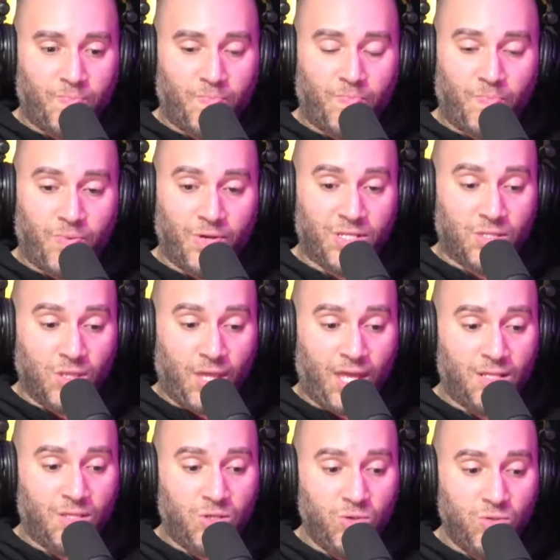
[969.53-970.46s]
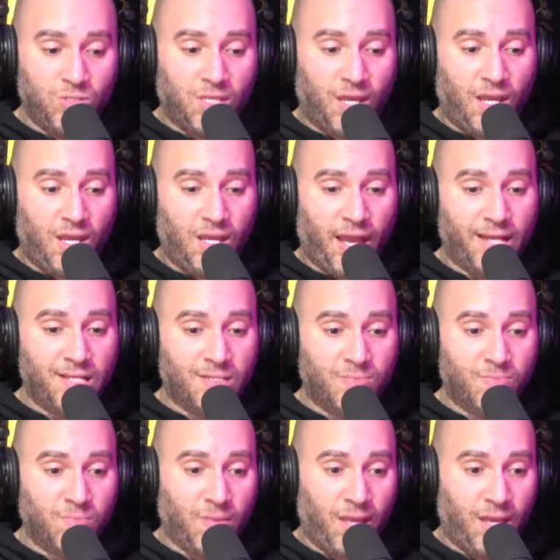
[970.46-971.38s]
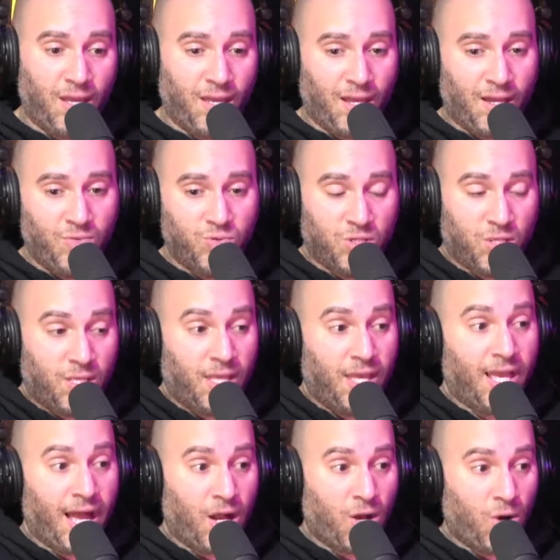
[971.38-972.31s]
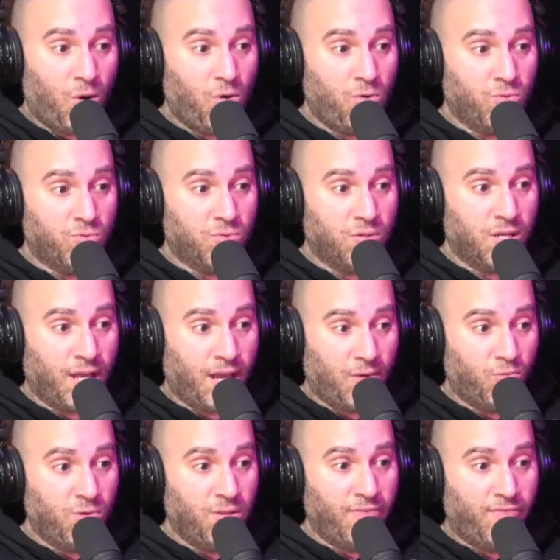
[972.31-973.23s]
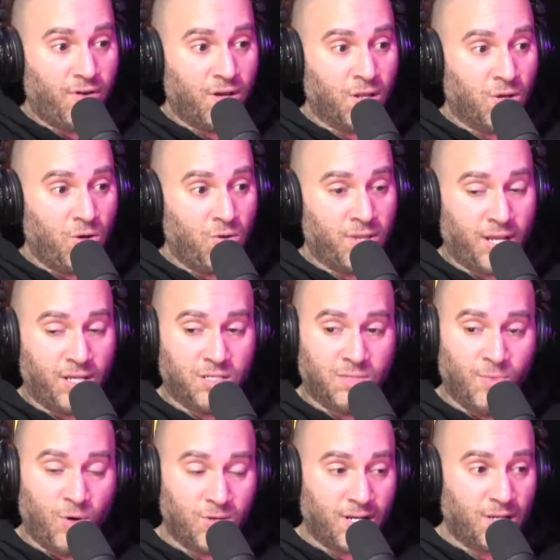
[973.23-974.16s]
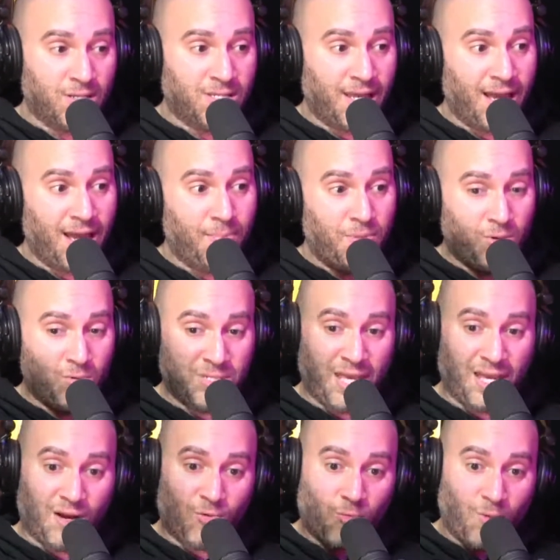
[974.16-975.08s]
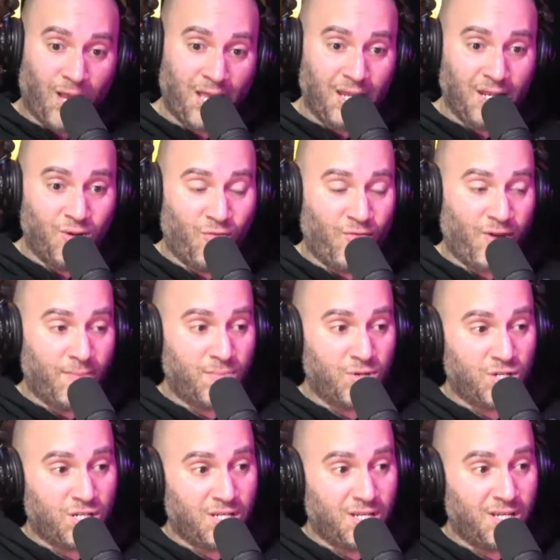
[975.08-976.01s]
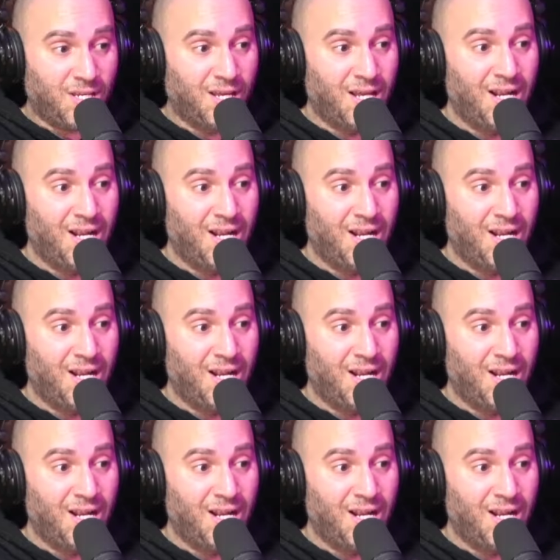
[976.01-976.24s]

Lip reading: But that Tuesday, it got cold. It got really fucking cold, and I smoked outside. But it was like a rainy November shit.